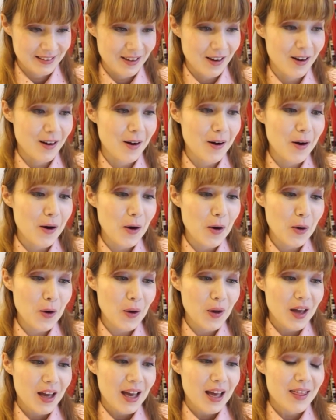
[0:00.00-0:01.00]

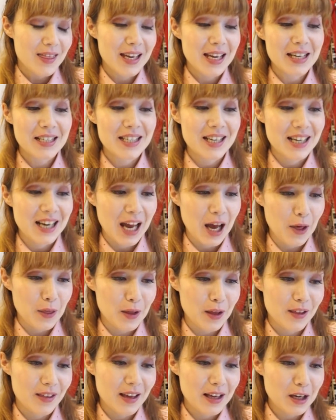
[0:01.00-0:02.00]
Oh, dear
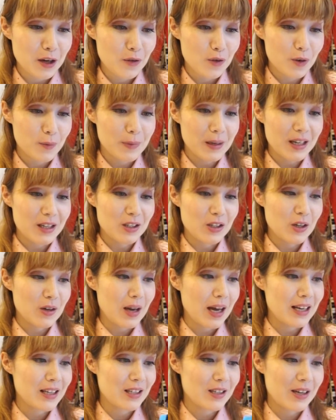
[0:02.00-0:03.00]
Cathy, thank you for being so
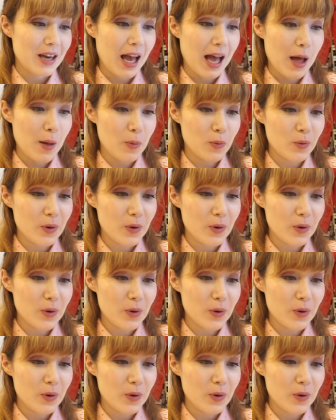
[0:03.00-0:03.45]
nice to help.